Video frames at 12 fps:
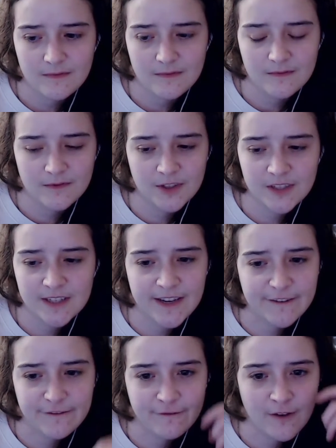just
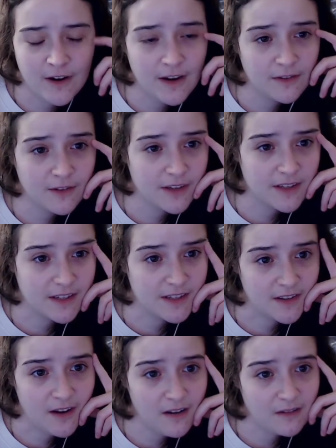like funny looking
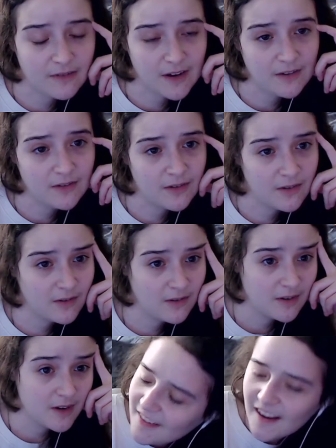stuff. I don't know.
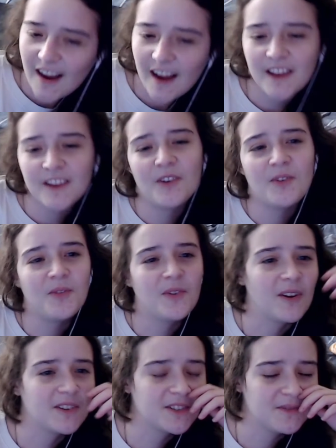You know, it would
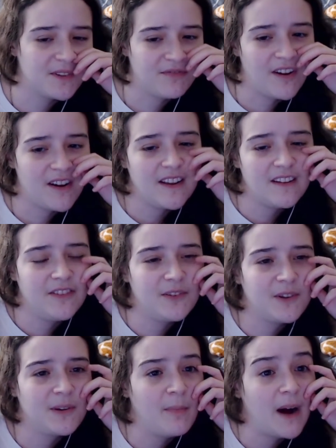also be funny if you
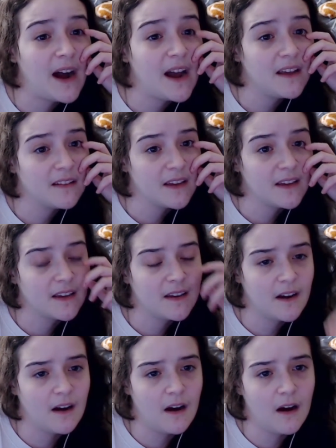could buy like
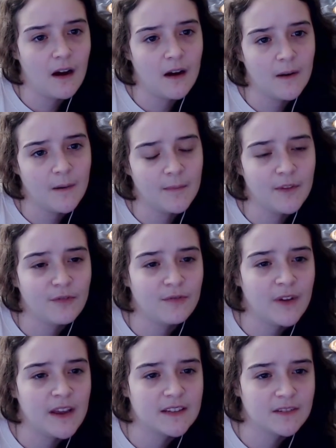the
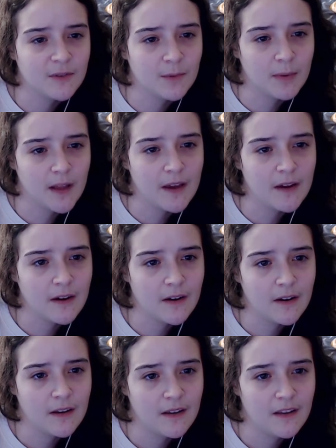face of a player.
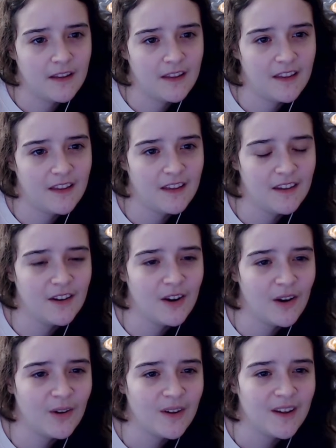You
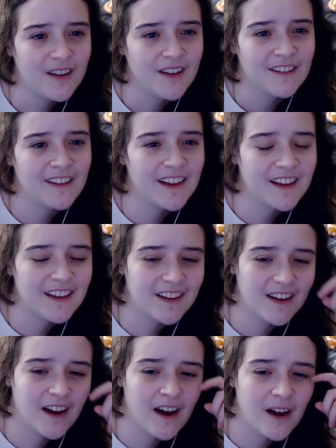know, like
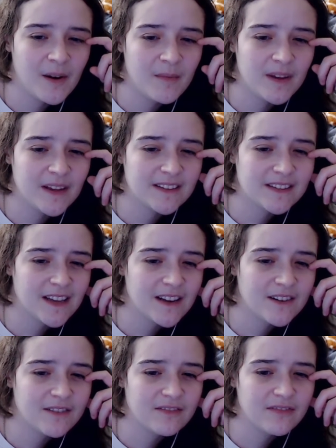instead
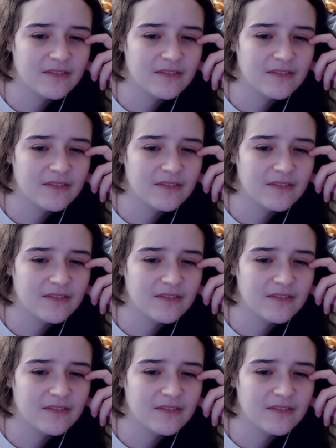of